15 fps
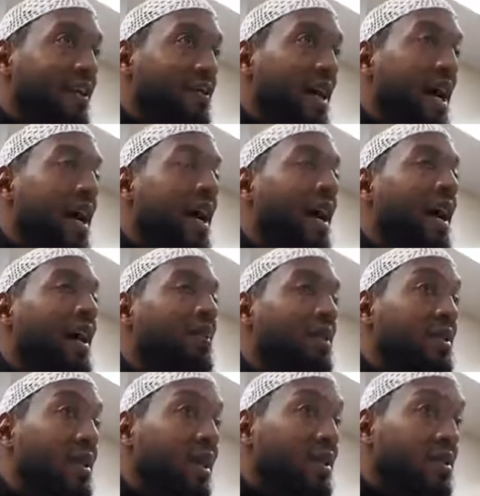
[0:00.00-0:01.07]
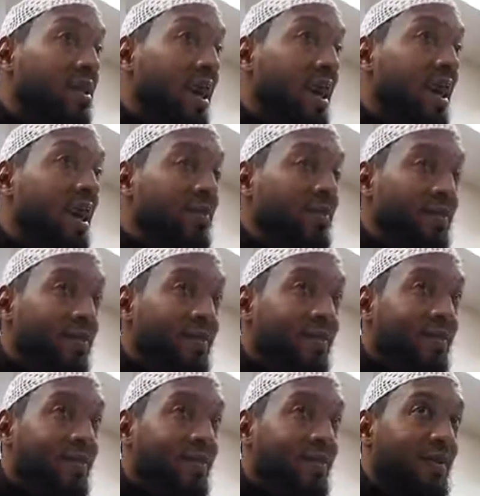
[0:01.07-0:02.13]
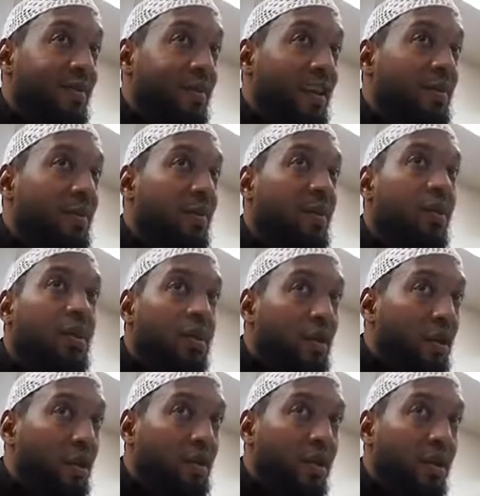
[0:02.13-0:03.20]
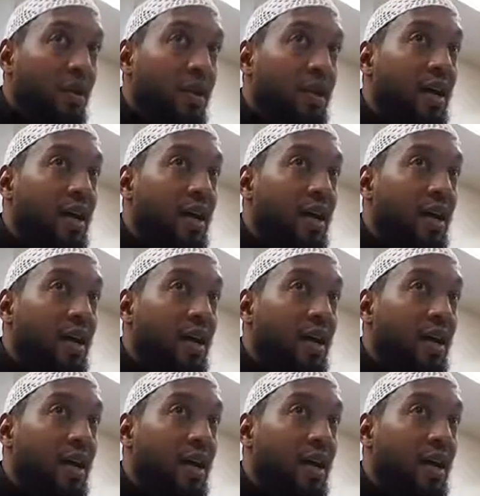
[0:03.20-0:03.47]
It takes time. Imam An-Nawawi rahimahullah,